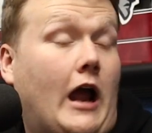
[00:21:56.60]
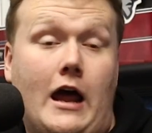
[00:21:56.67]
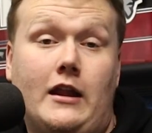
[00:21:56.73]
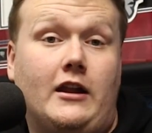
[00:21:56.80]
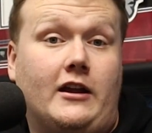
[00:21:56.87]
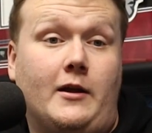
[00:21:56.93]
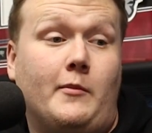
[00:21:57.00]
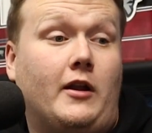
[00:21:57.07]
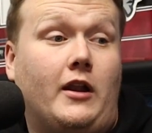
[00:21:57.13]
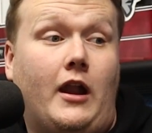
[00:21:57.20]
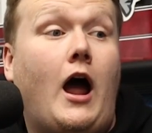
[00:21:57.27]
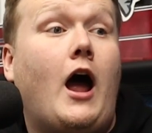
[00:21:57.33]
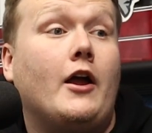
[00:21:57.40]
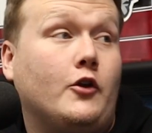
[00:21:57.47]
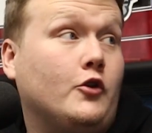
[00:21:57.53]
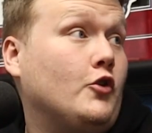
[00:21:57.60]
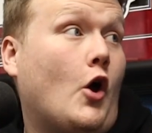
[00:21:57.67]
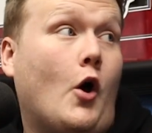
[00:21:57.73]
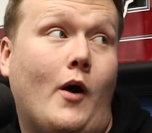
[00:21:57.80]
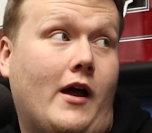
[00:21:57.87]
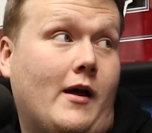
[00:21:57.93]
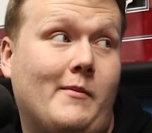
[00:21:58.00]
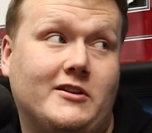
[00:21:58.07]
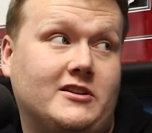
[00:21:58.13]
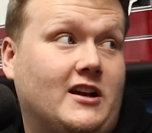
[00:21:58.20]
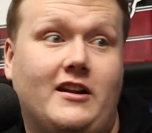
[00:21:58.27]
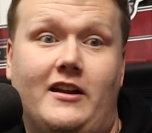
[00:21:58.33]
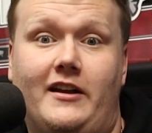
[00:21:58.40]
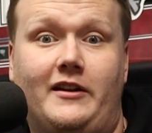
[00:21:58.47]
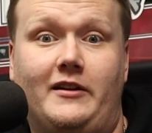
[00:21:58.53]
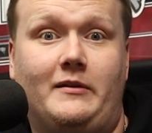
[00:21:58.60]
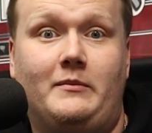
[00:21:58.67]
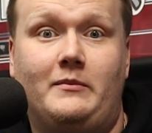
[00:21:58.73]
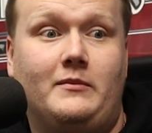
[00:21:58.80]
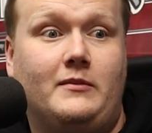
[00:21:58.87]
like him a lot. How much I like him.